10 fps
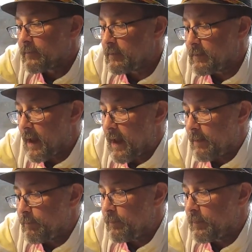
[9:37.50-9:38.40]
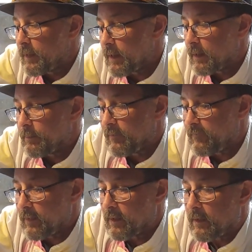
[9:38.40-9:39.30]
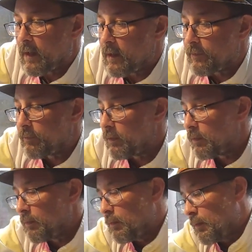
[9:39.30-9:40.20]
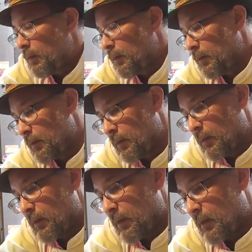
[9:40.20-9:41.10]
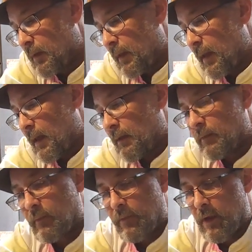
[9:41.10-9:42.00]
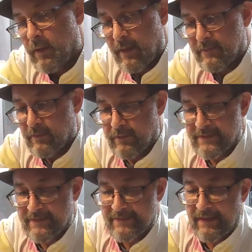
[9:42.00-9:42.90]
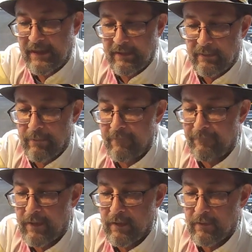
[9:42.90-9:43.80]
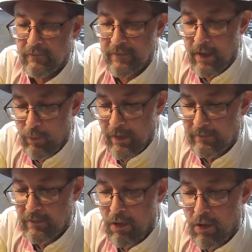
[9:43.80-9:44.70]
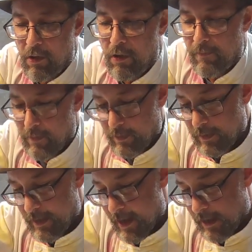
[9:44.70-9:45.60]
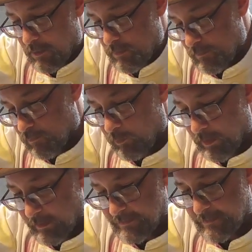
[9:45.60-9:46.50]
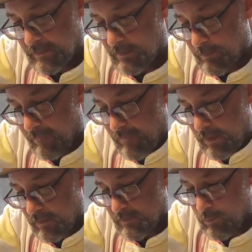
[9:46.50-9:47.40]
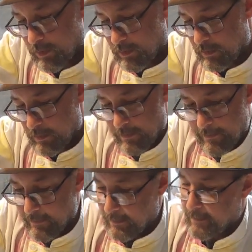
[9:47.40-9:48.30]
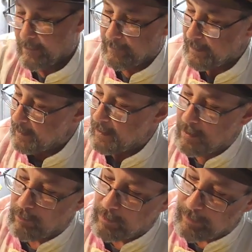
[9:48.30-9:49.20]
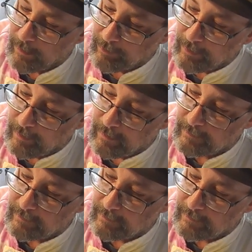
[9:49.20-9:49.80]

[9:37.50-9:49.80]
the time. Let me feel it all through. Yeah. Okay, so it's sticking to my fingers. I want it to not really stick to my fingers. I want to be able to